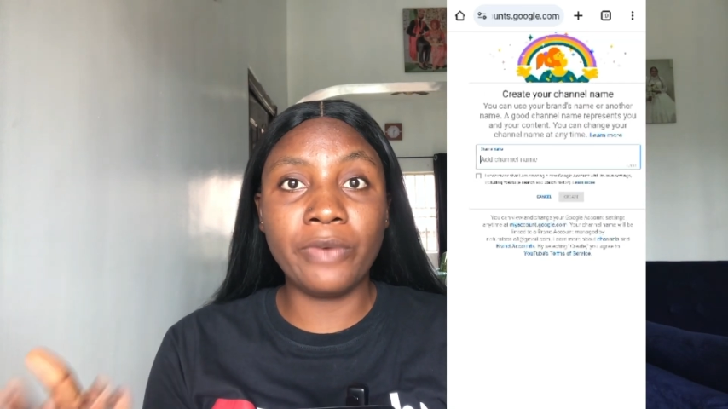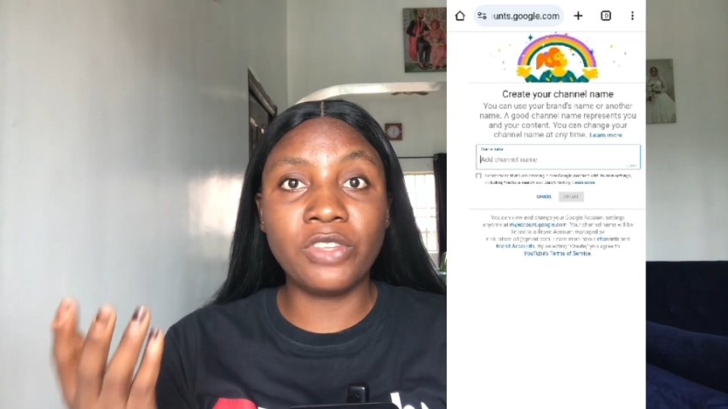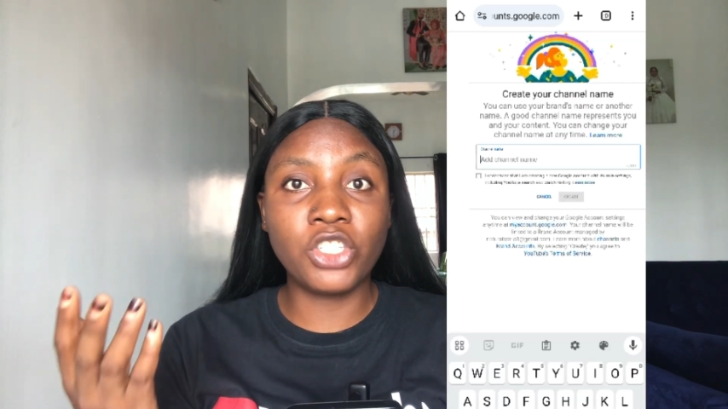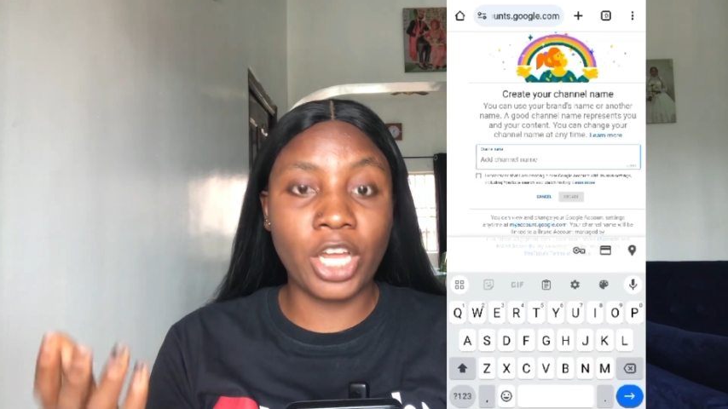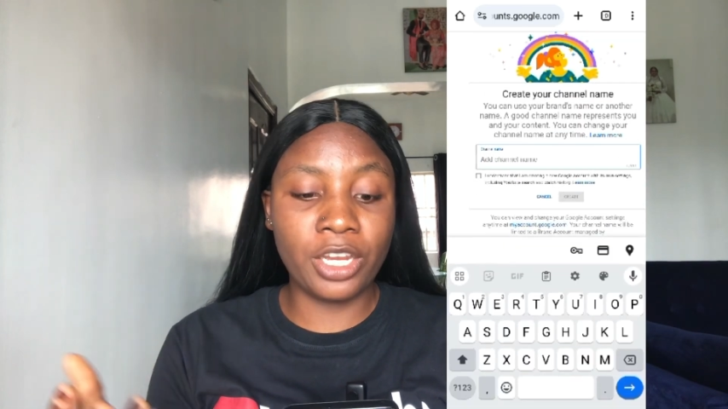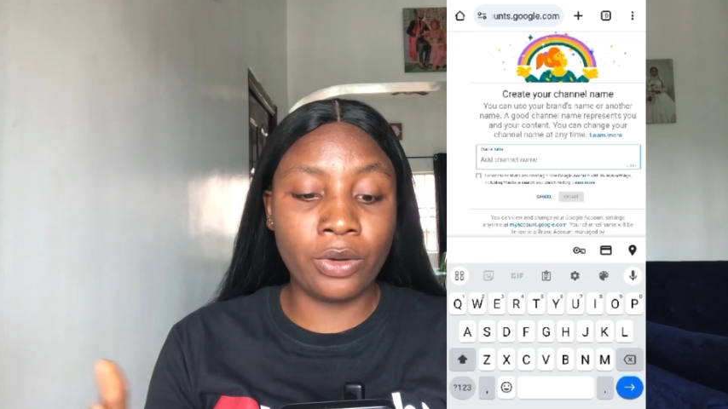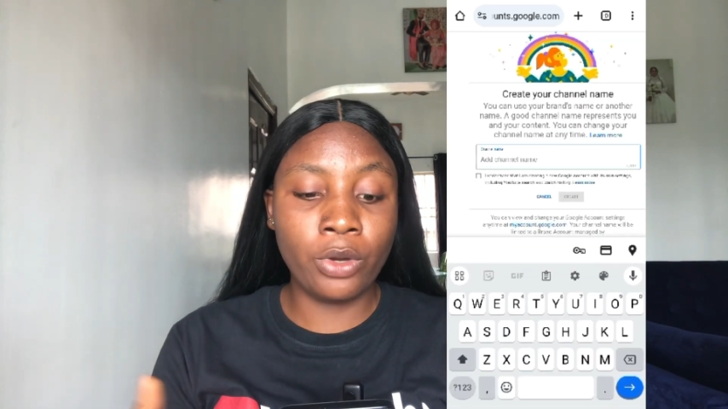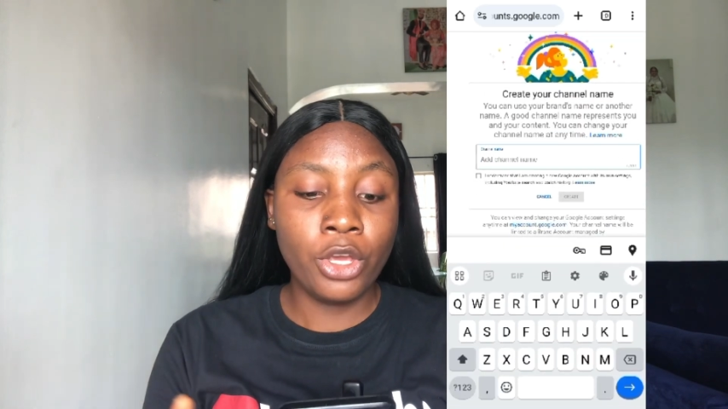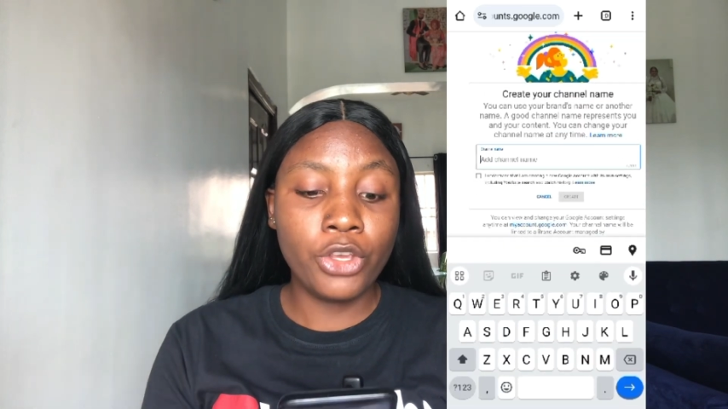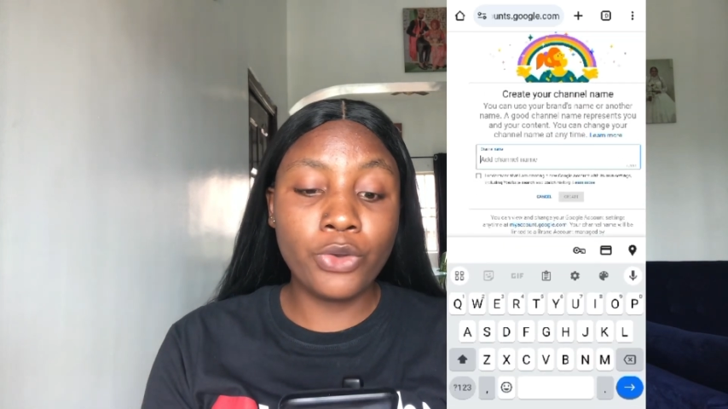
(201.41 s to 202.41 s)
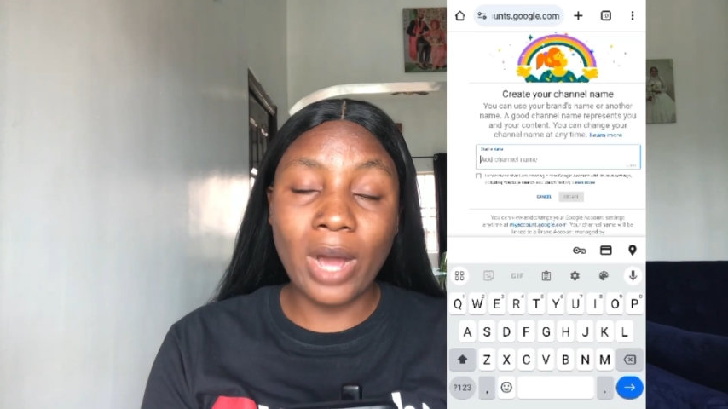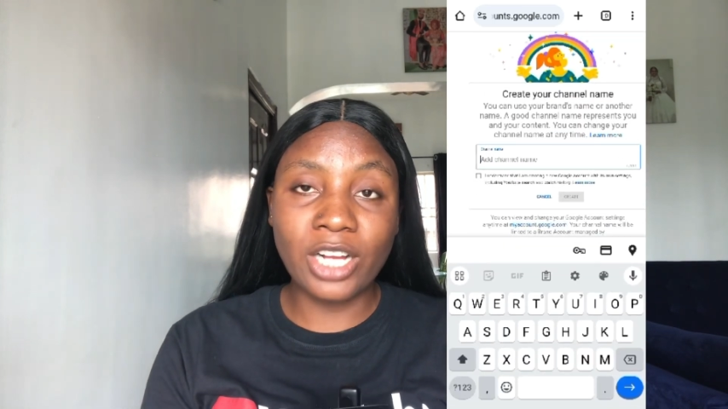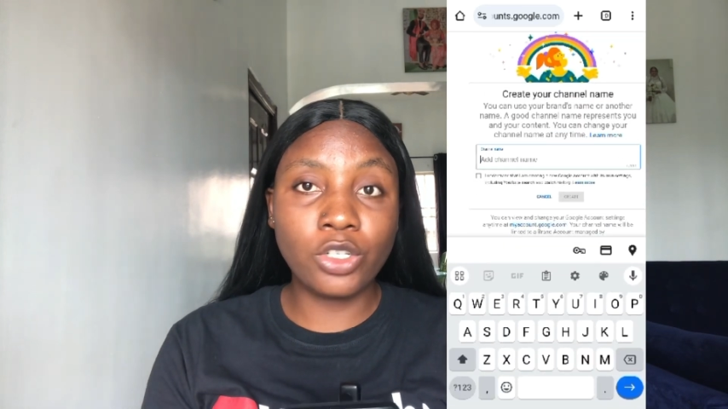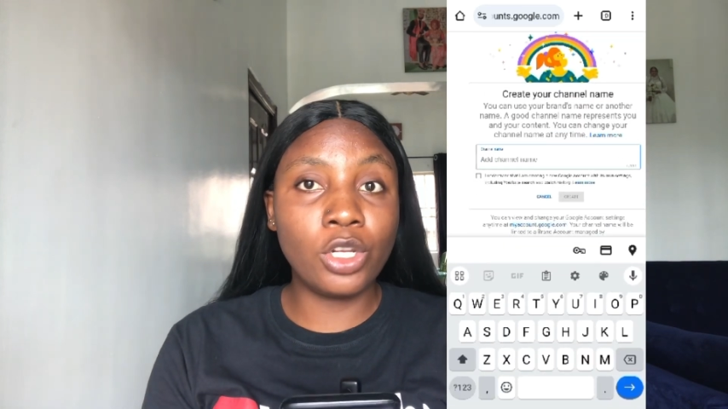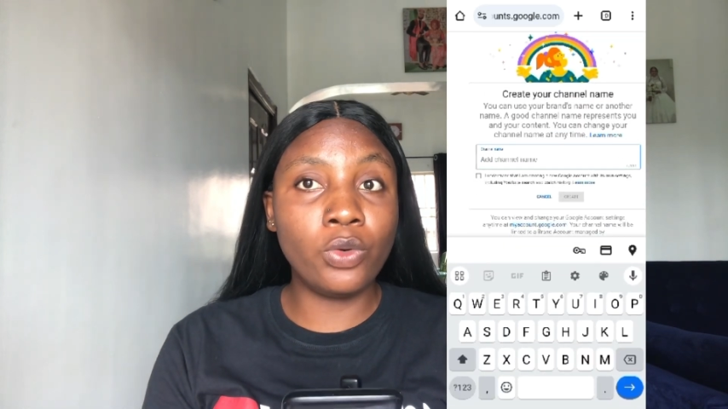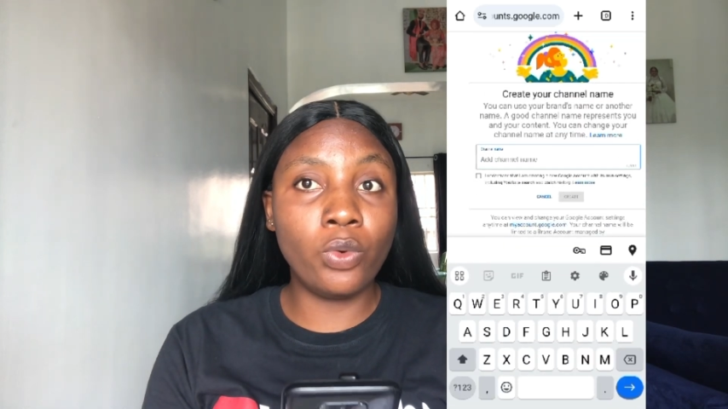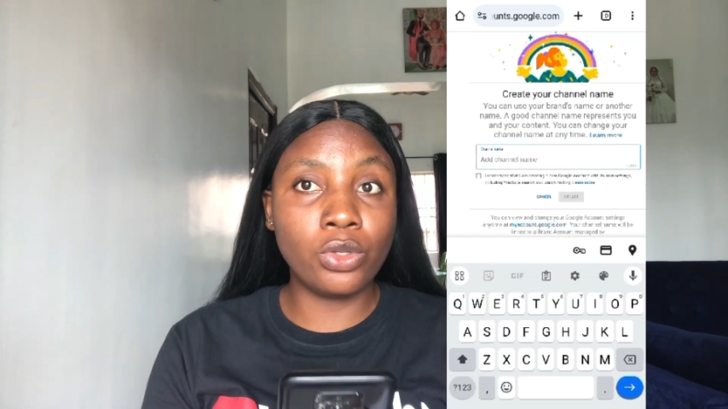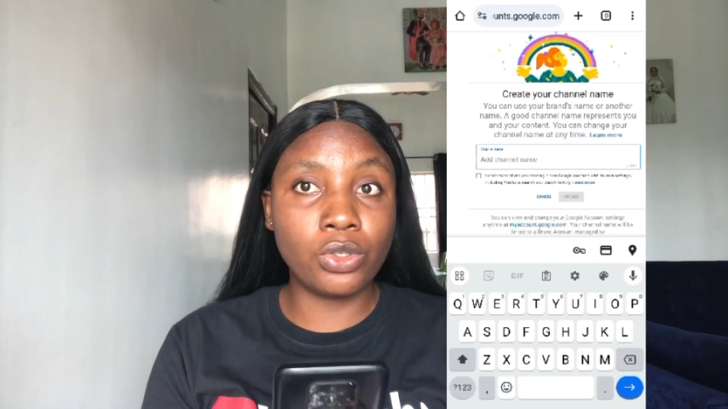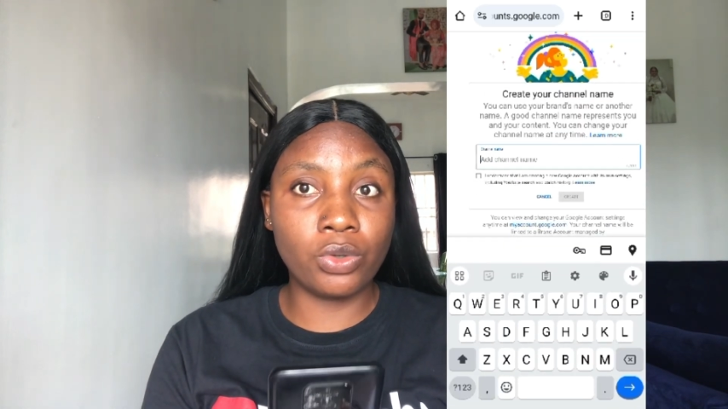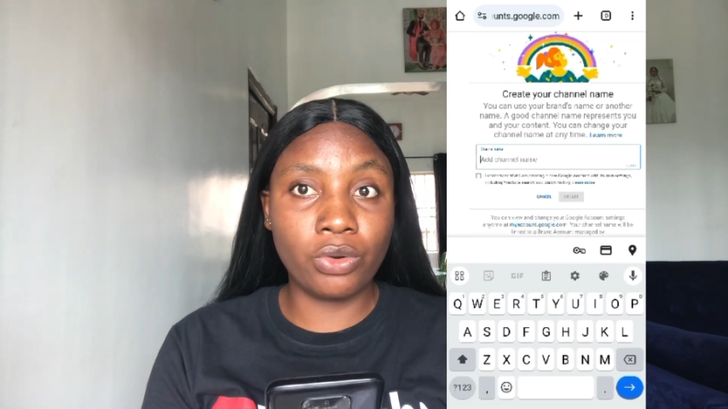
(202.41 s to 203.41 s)
of the channel you actually
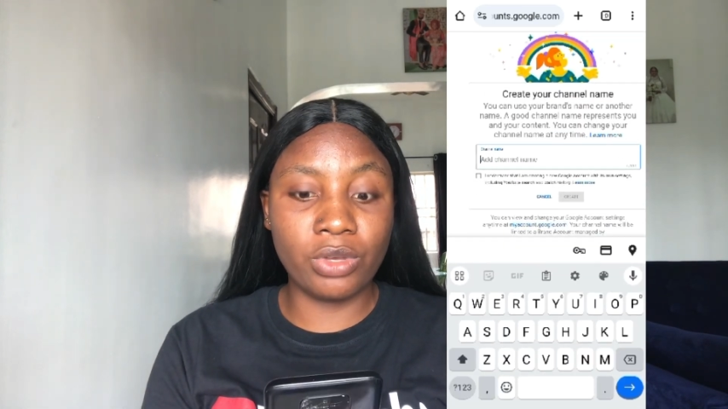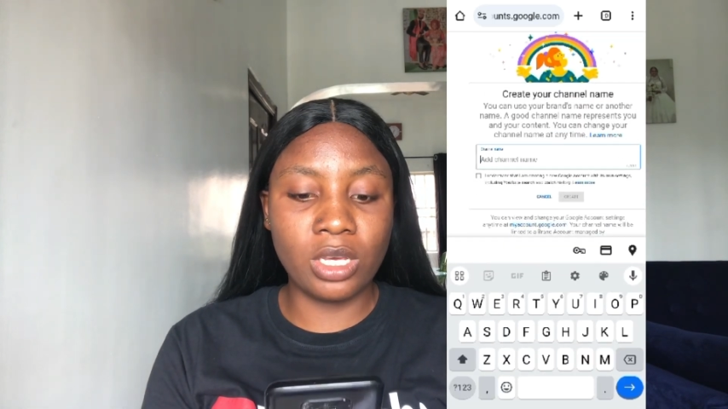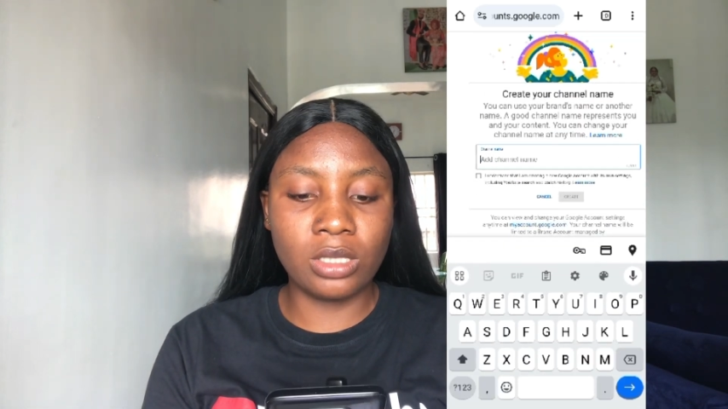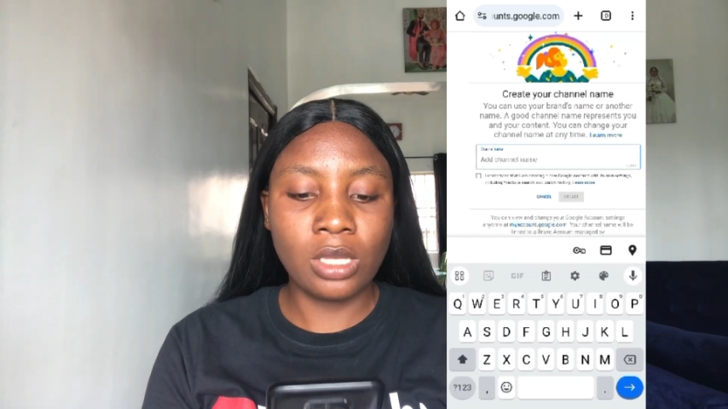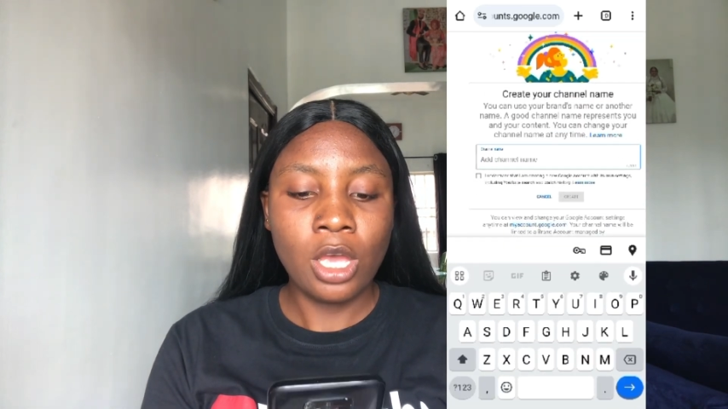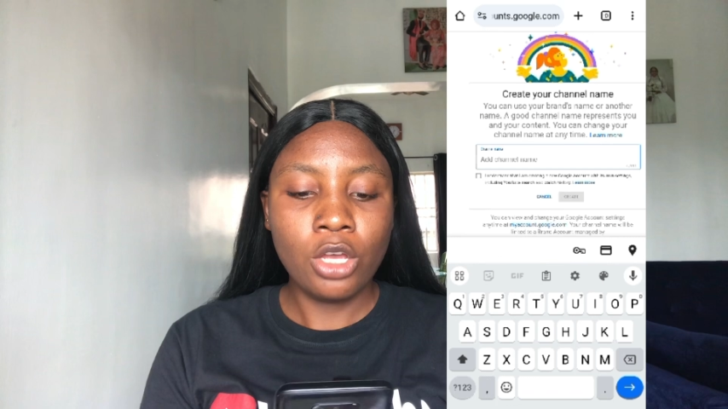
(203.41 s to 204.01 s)
want to create.